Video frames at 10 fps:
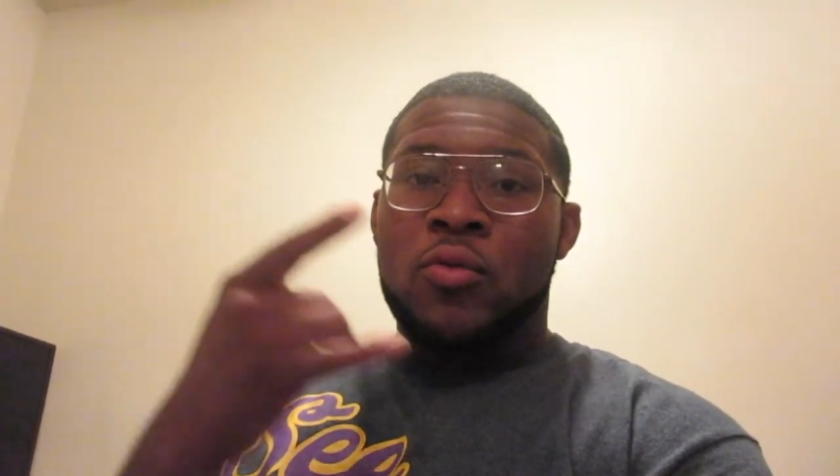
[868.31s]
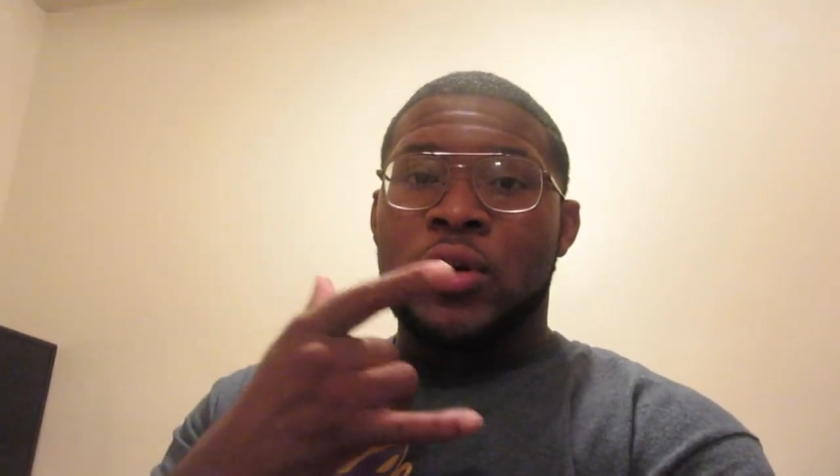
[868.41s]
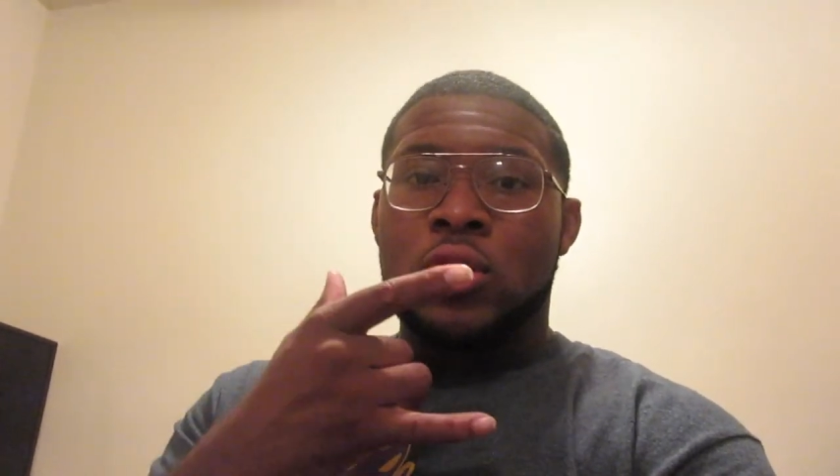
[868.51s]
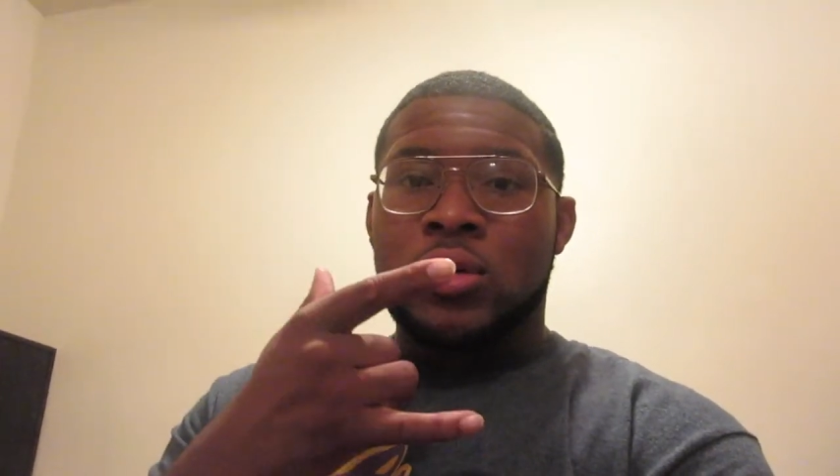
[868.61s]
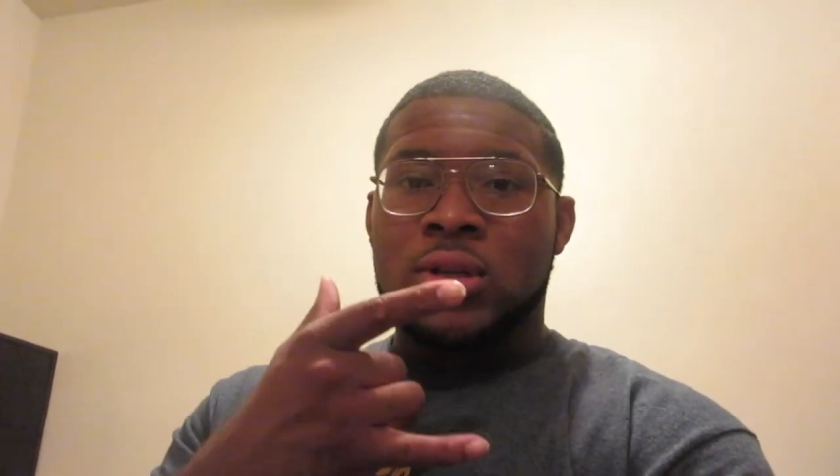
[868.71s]

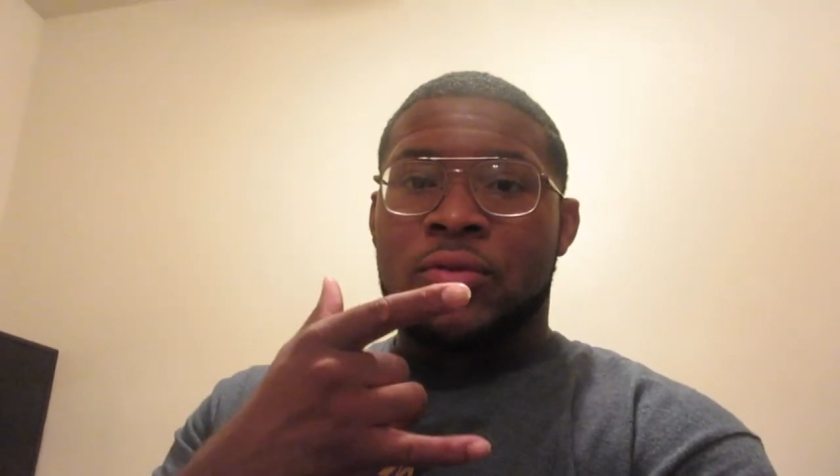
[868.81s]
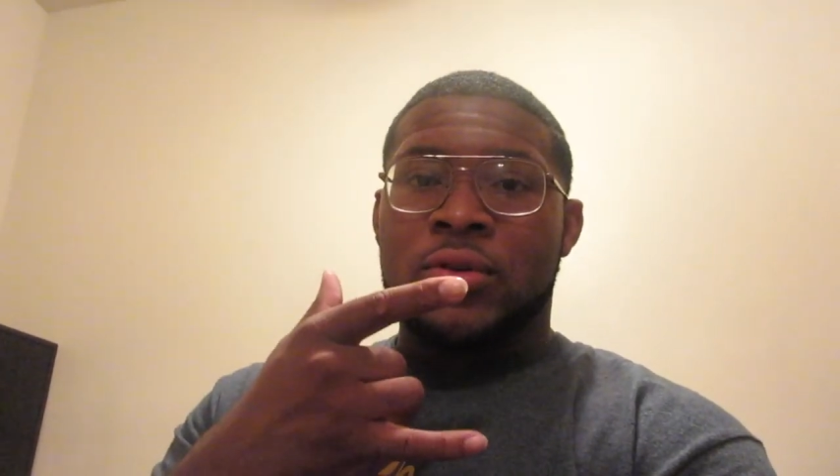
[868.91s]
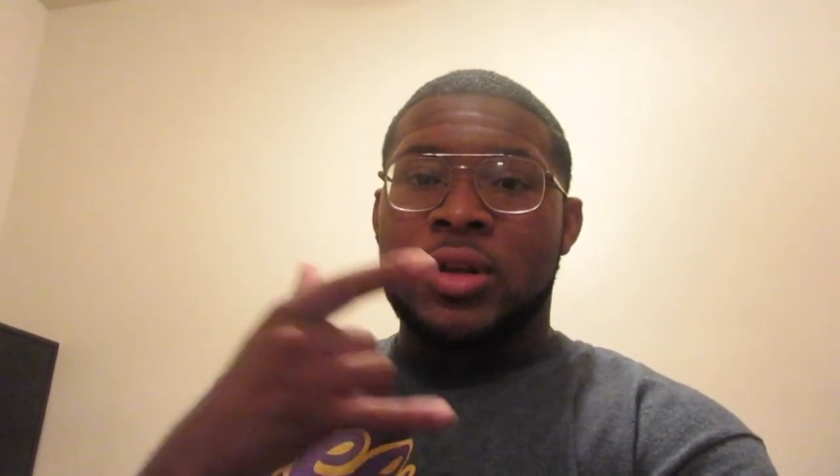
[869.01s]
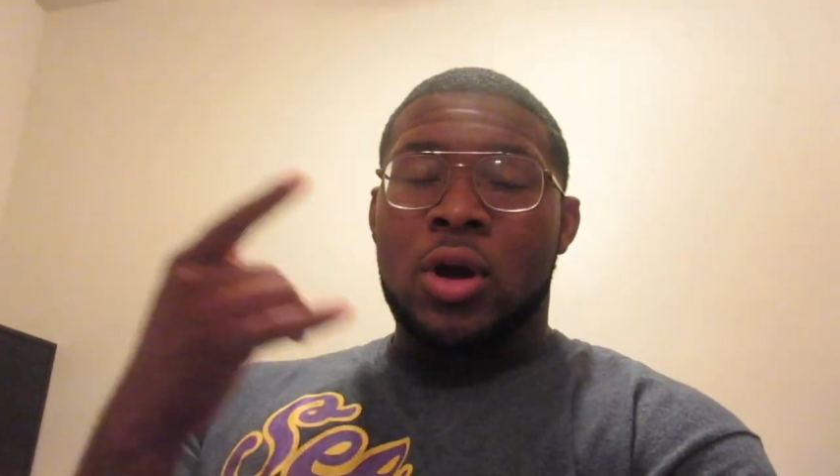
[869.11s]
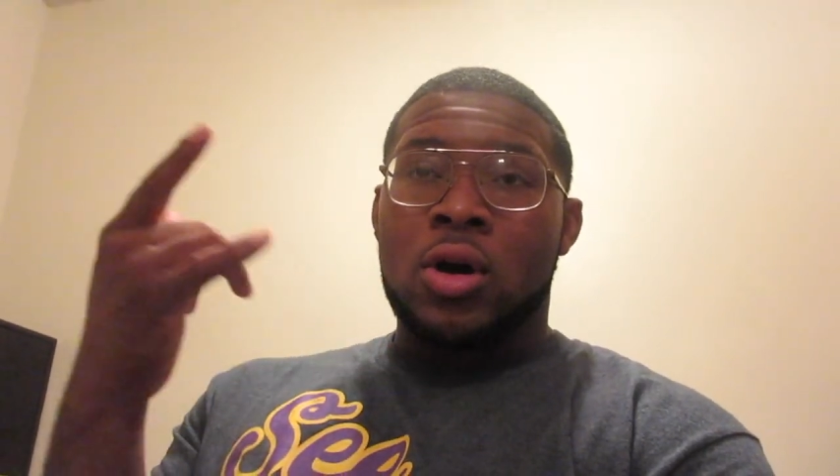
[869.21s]
videos up for
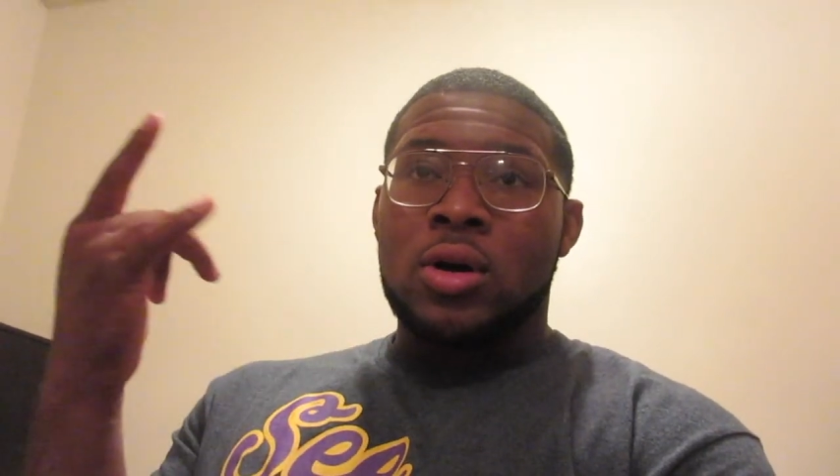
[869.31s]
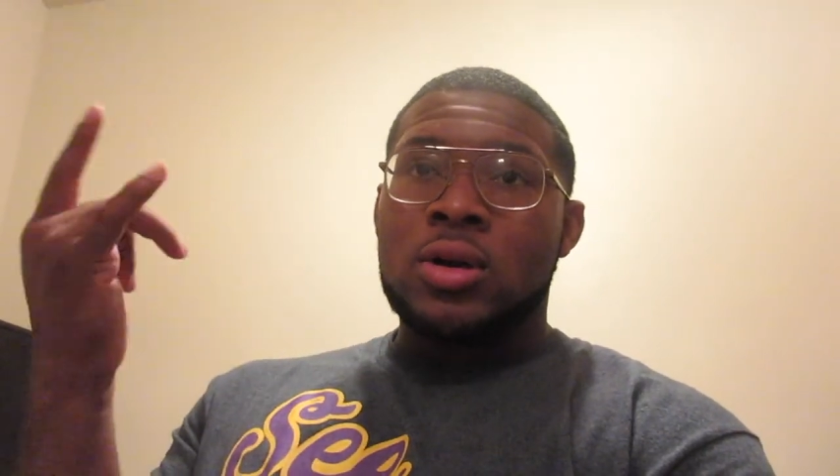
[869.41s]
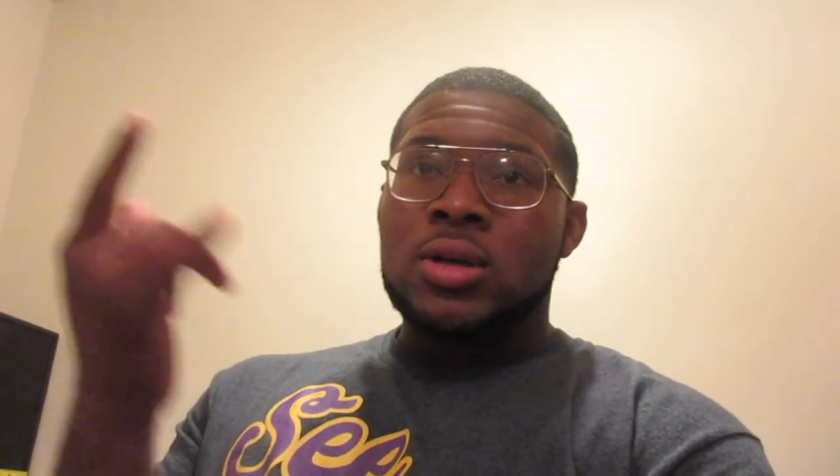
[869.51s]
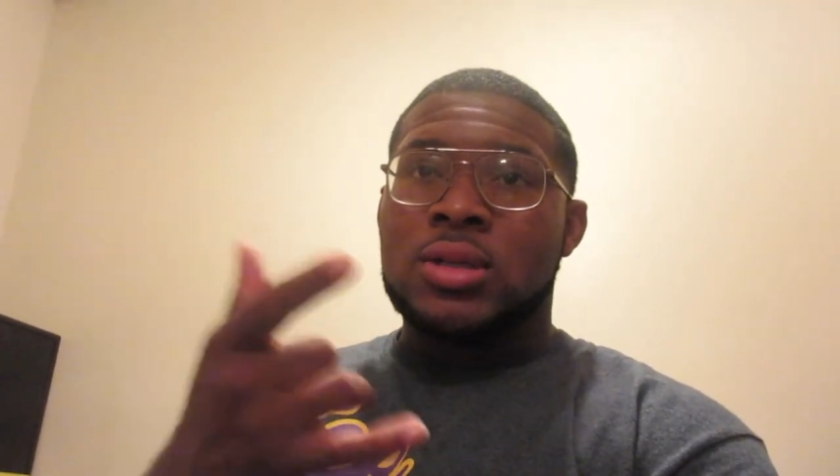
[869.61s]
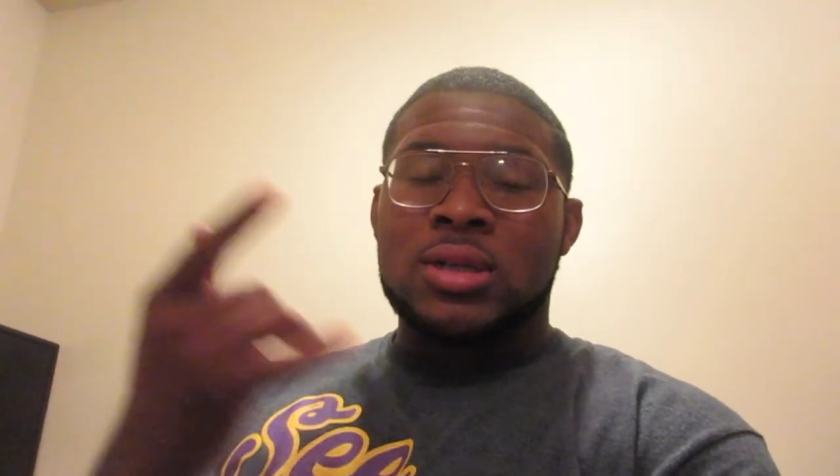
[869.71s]
y'all
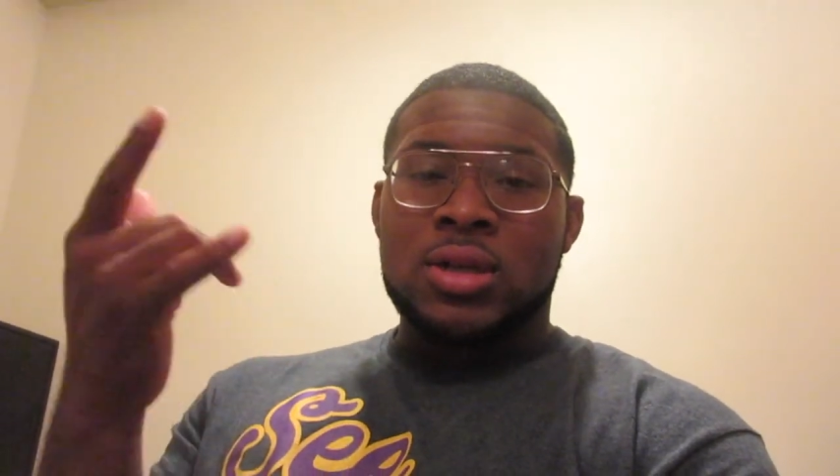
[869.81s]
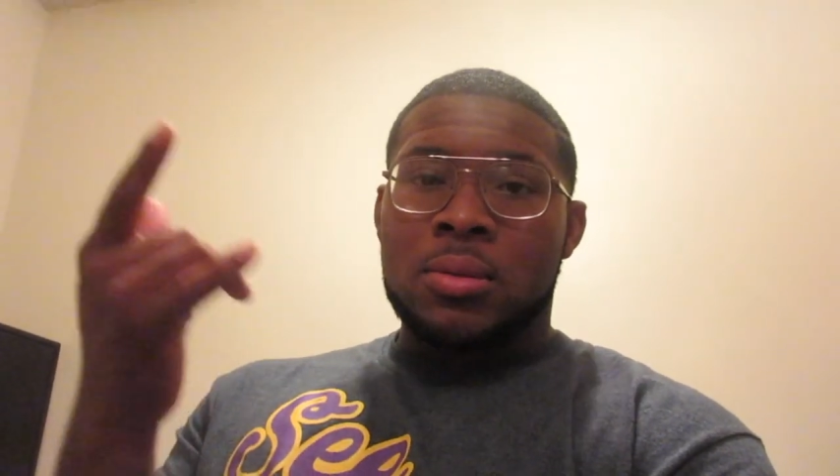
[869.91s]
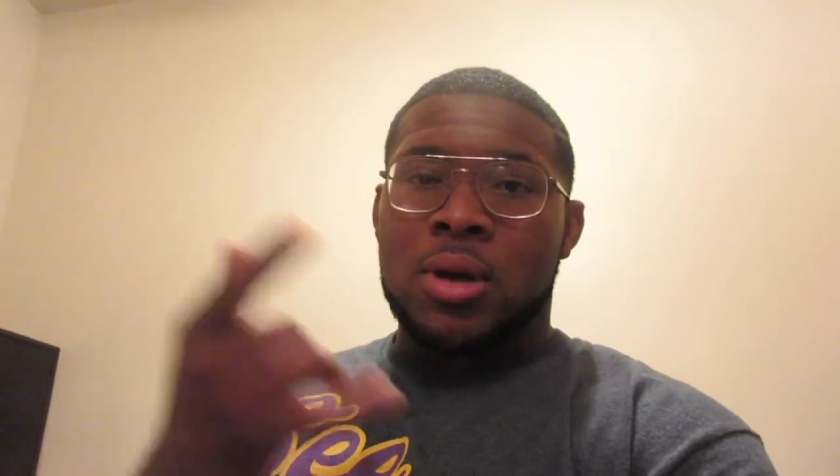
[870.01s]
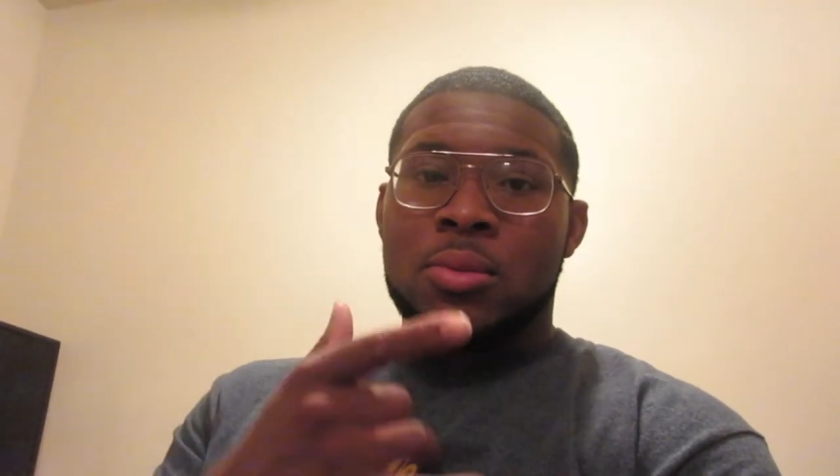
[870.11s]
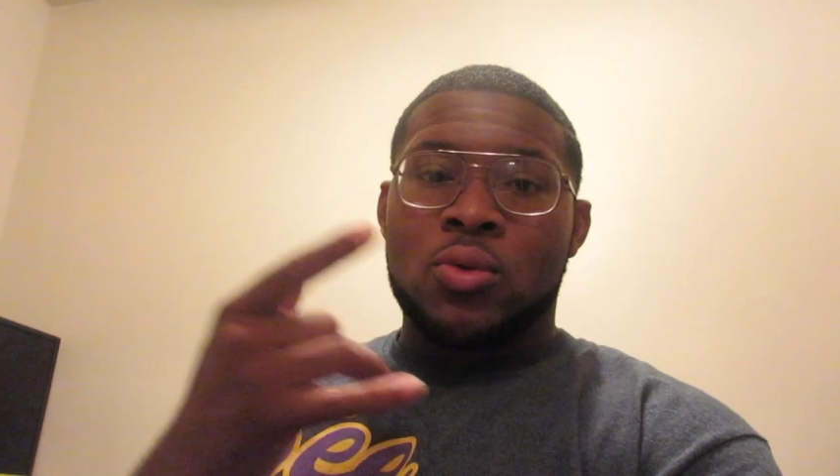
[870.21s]
this
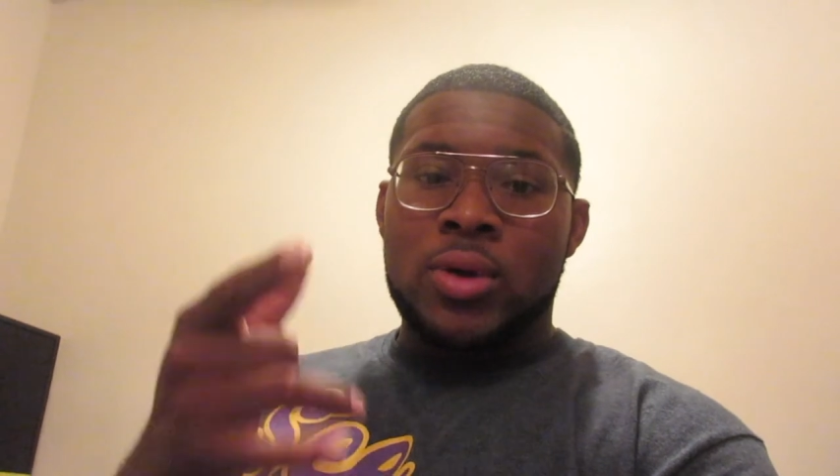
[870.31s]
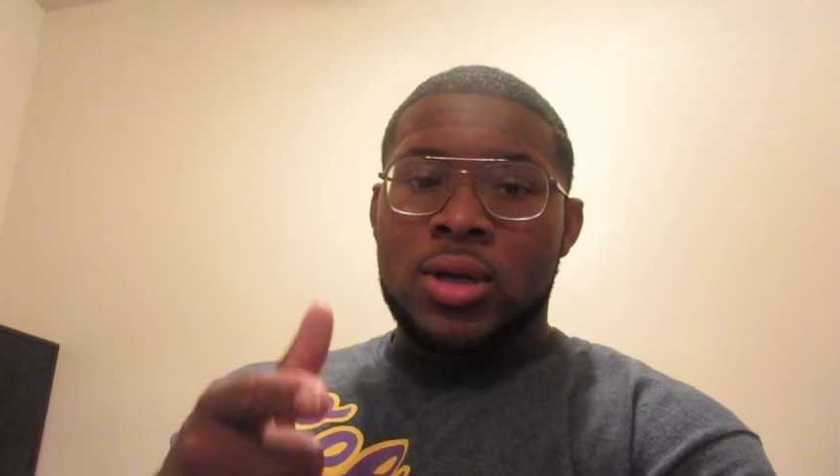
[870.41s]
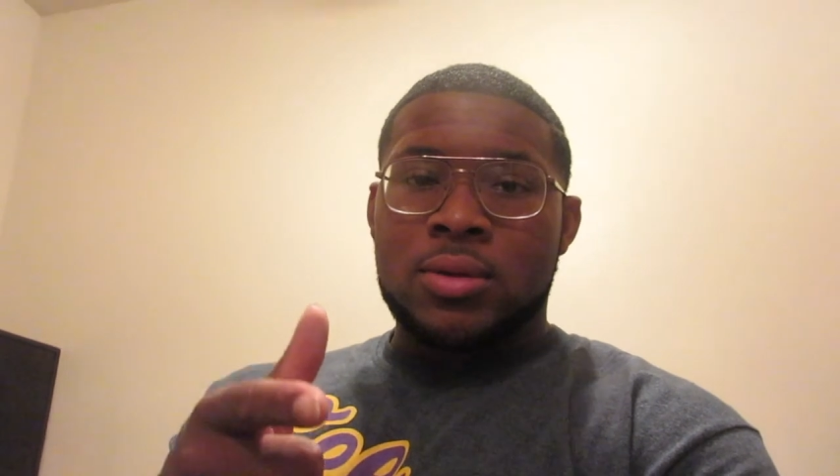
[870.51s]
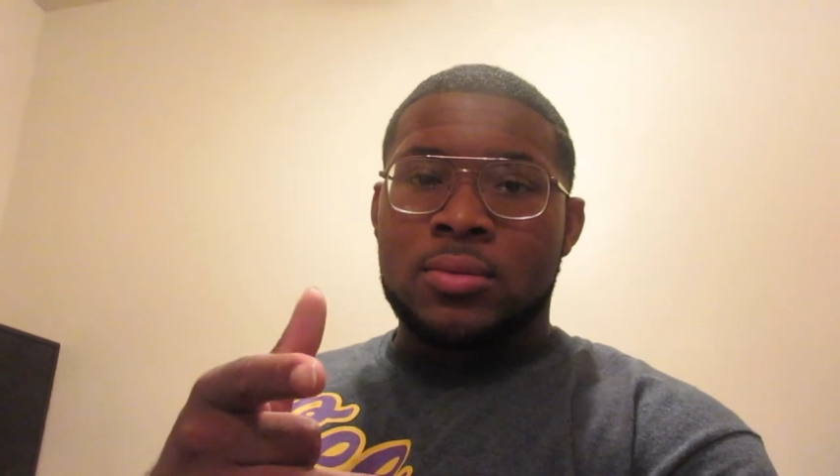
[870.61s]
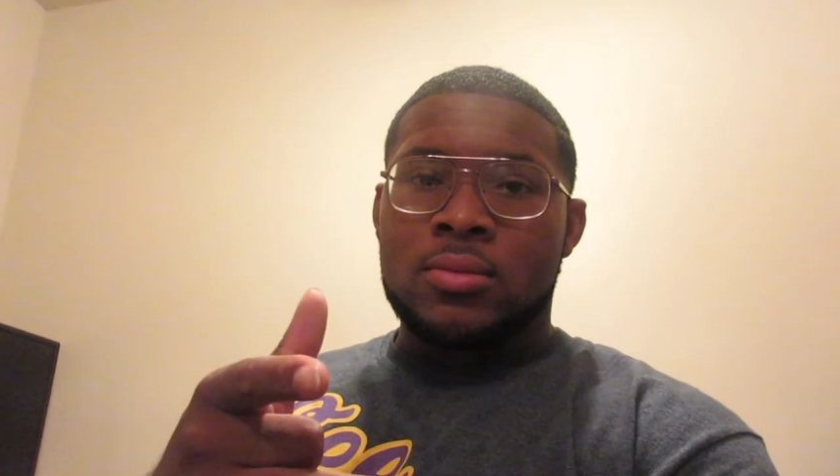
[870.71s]
upcoming week.